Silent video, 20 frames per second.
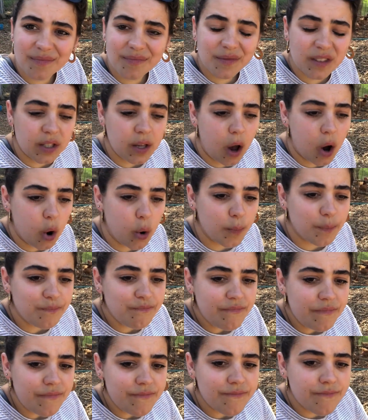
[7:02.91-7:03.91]
So
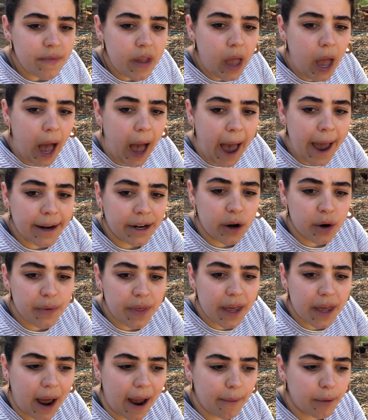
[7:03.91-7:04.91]
I know
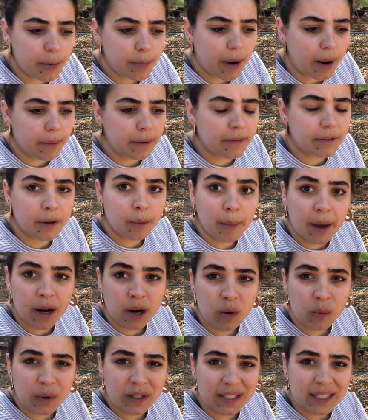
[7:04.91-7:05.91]
I will probably feel
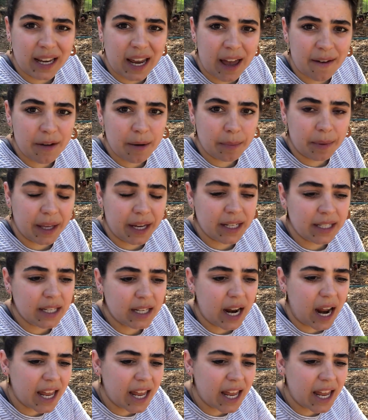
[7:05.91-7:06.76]
better once I have it planted.